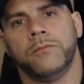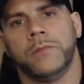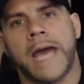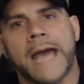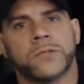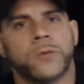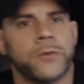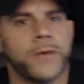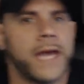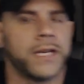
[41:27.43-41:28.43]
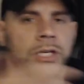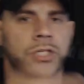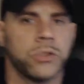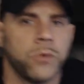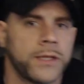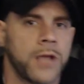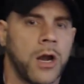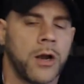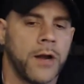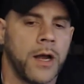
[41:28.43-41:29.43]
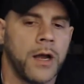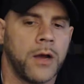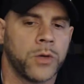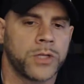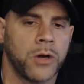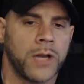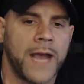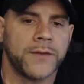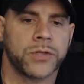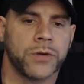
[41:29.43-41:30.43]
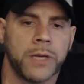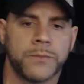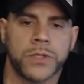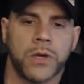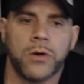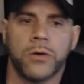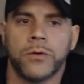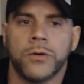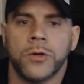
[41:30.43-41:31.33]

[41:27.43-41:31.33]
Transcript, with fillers: Last week we had an issue with our uh, with our live stream, so